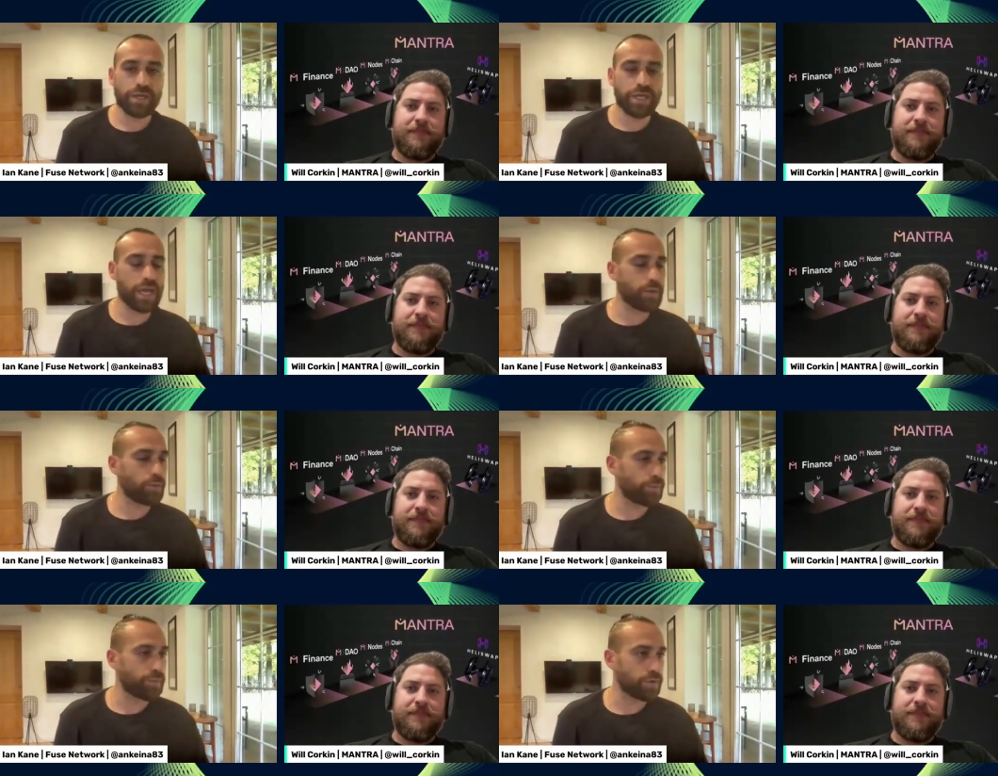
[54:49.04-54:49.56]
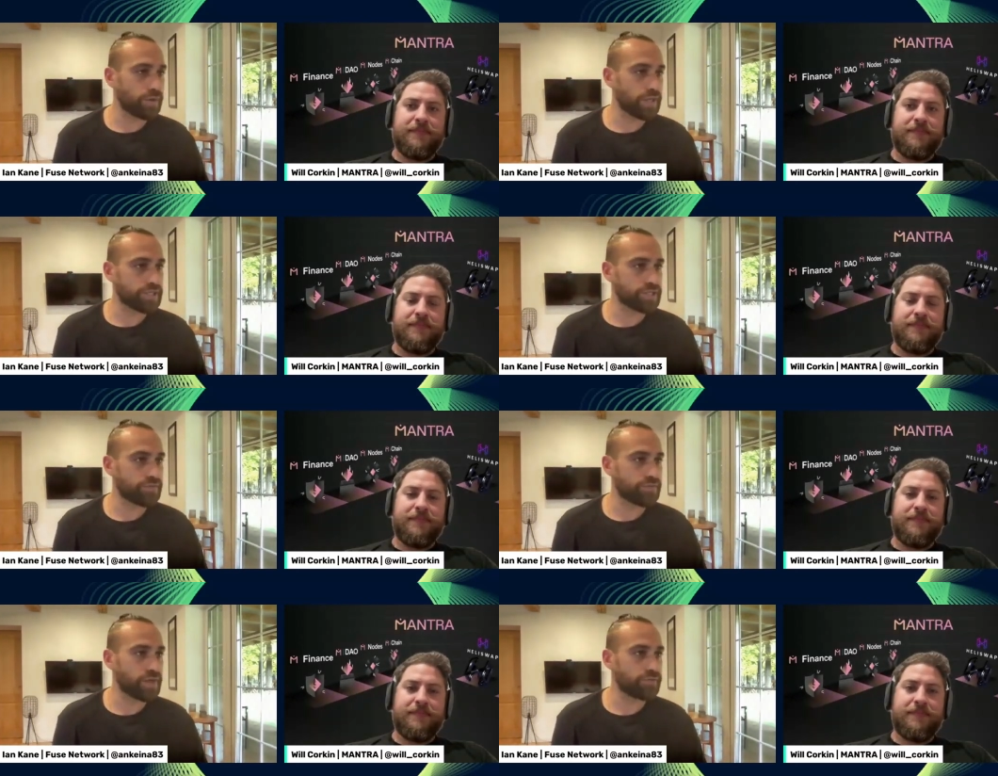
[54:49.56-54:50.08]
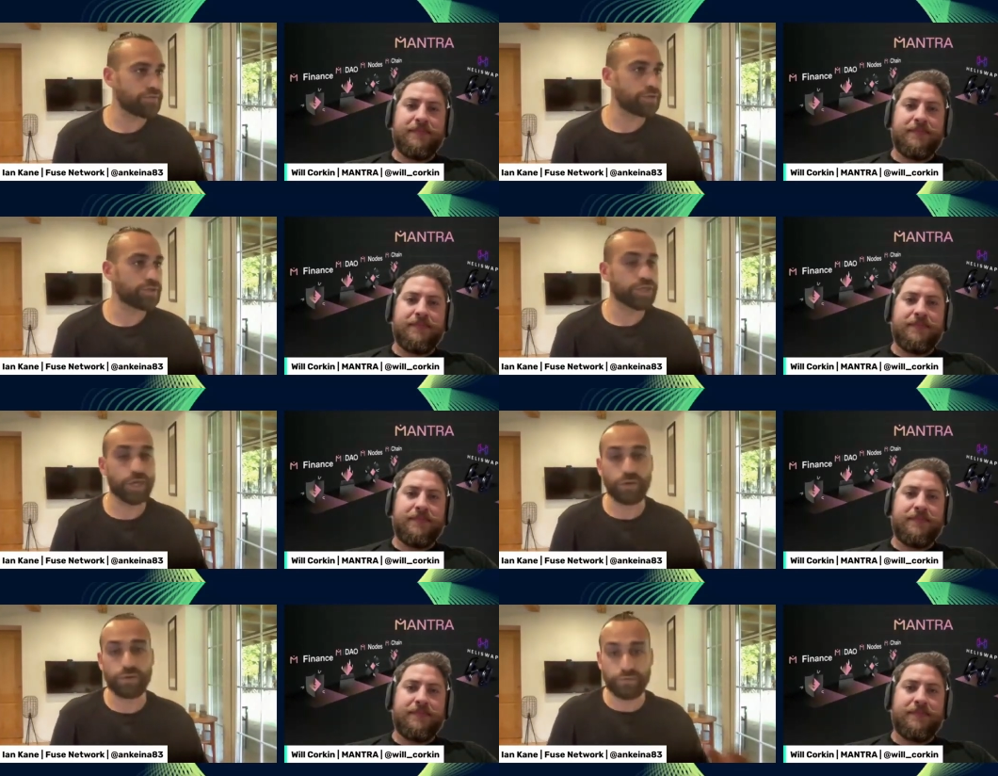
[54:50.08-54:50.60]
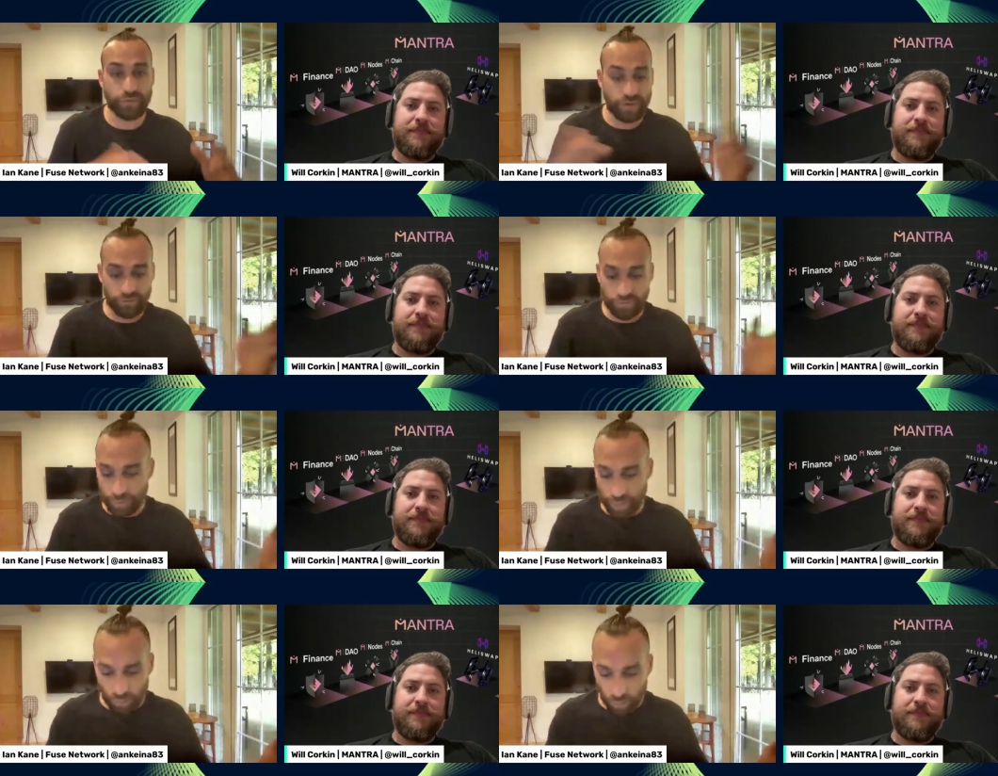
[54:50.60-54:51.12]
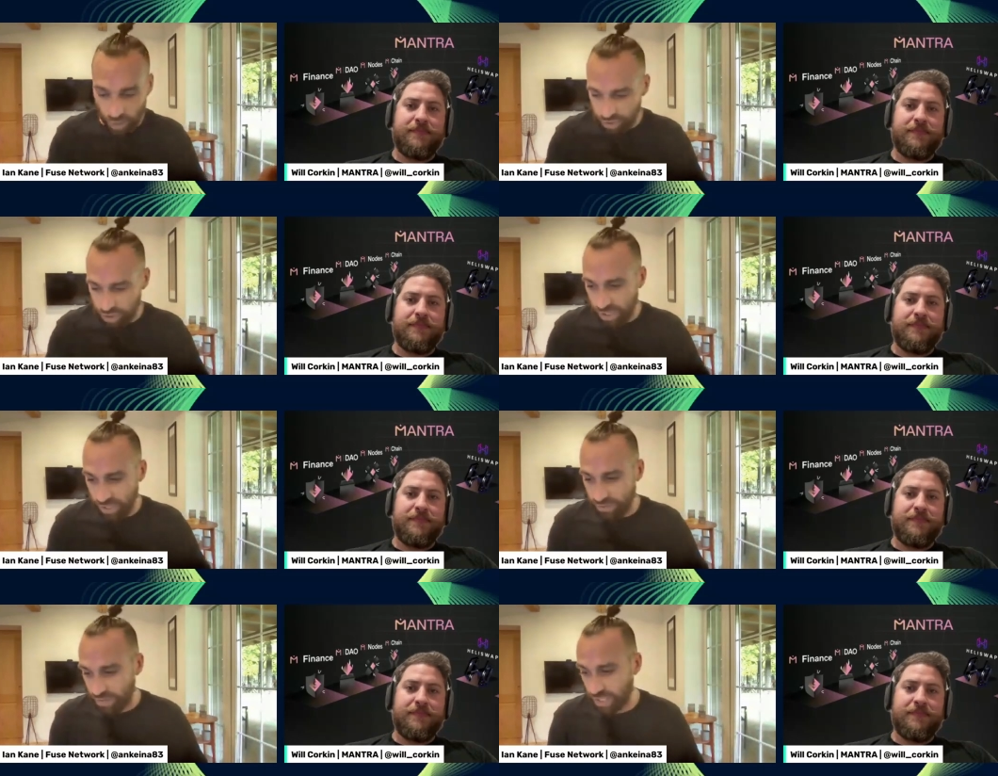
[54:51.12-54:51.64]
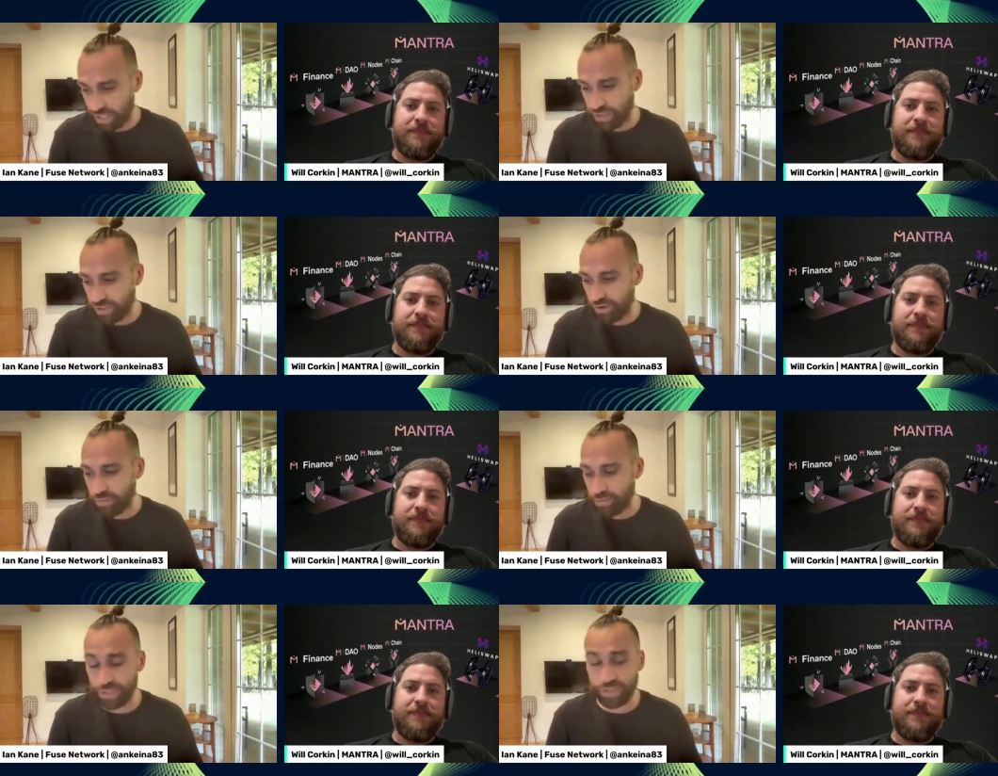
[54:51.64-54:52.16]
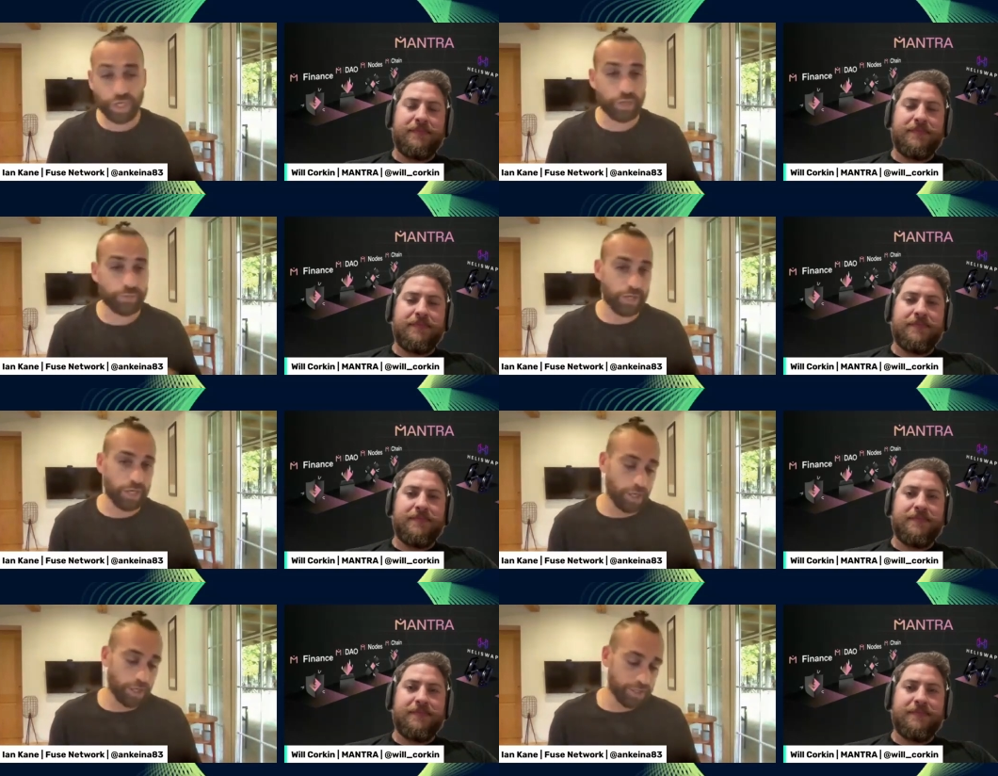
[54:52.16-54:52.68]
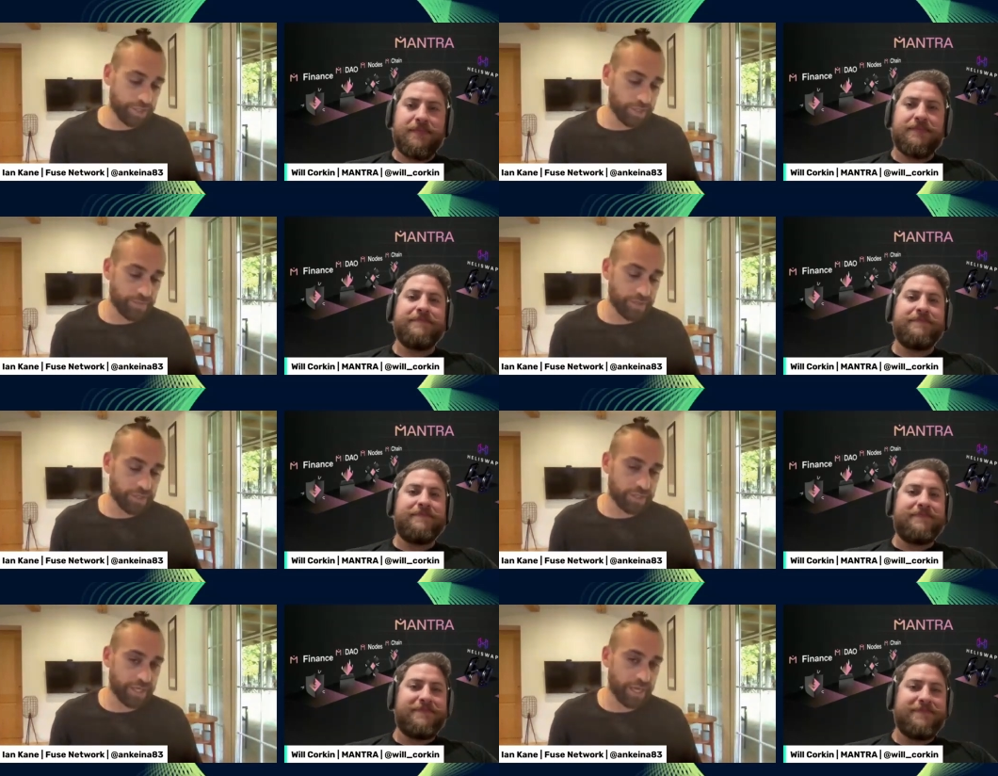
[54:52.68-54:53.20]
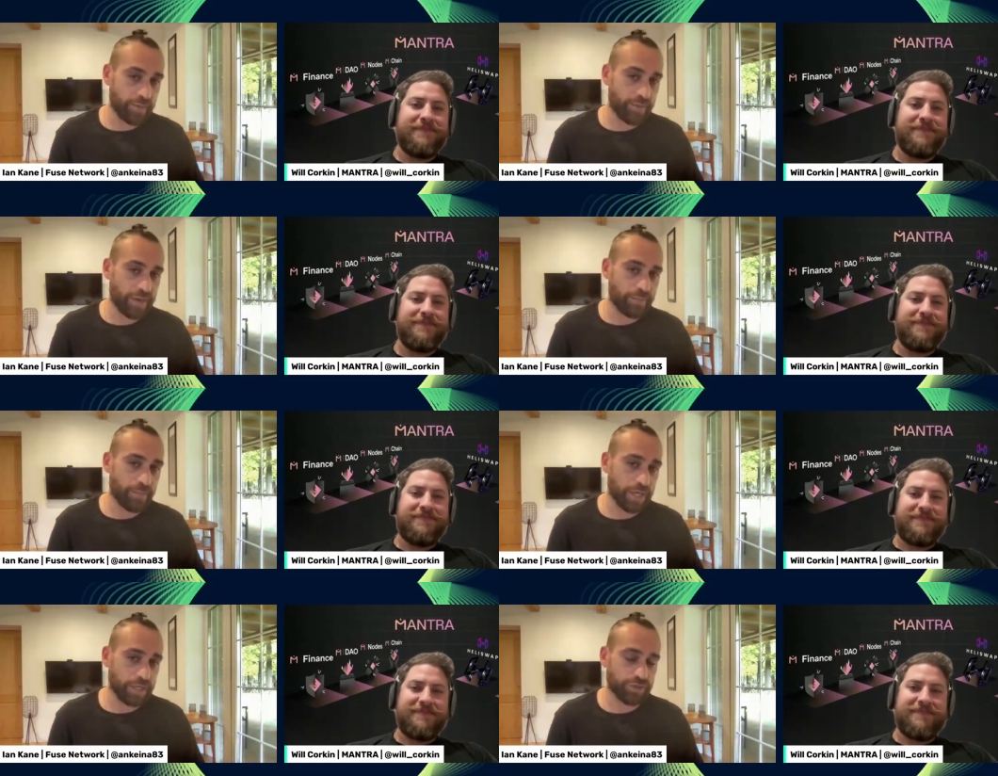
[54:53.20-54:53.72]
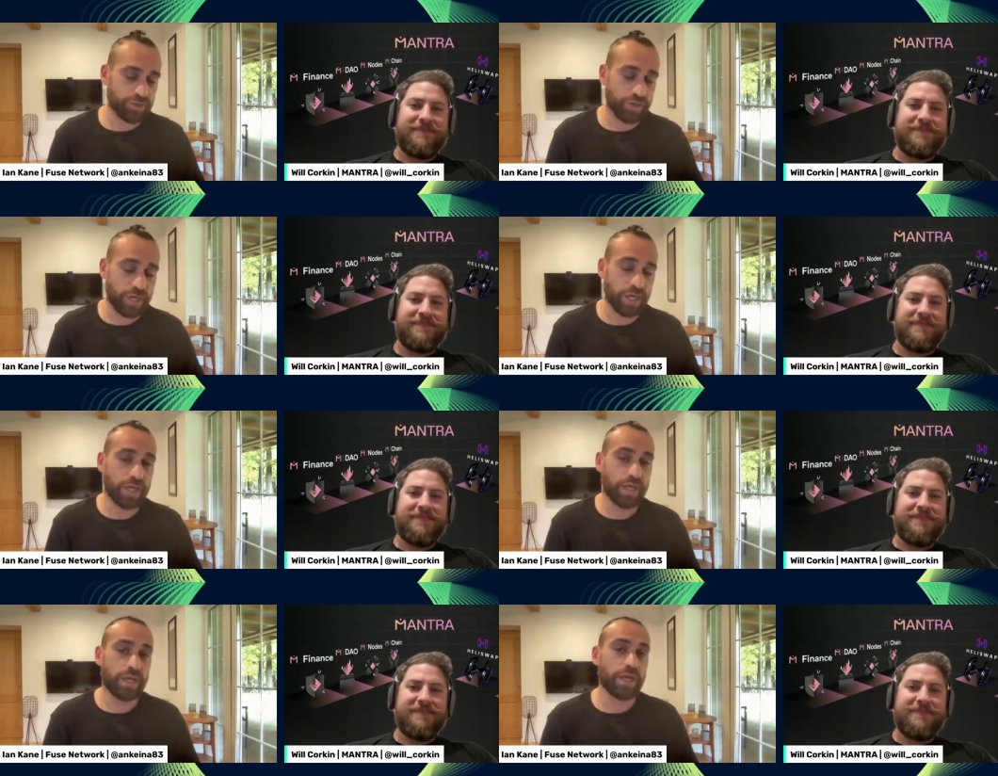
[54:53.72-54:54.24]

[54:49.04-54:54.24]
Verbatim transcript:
Speaker 1: And yeah, we'll put all that stuff there for you. So for everybody watching, thank you very much. I hope you learned something today about mantra.